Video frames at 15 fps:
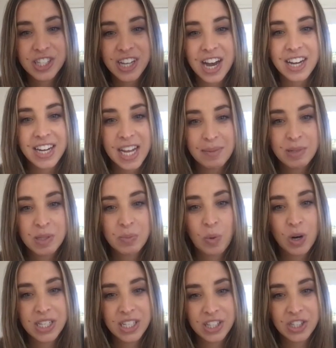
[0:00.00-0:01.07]
got named Sports
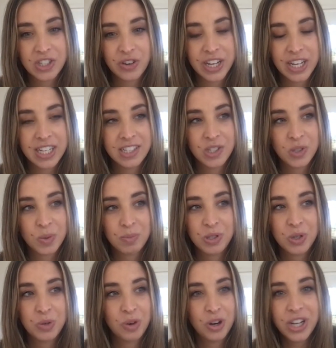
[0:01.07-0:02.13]
Illustrated
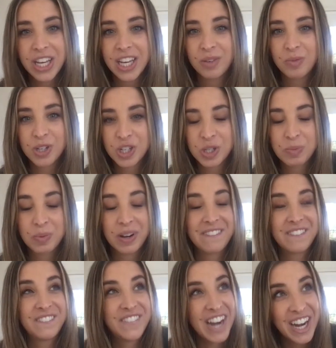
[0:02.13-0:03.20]
swimsuit rookie, which has been a
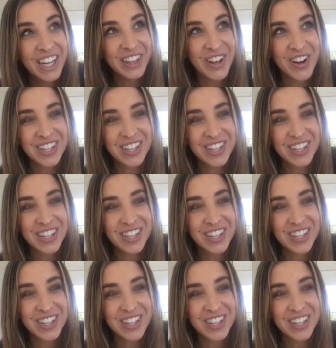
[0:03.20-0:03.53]
very long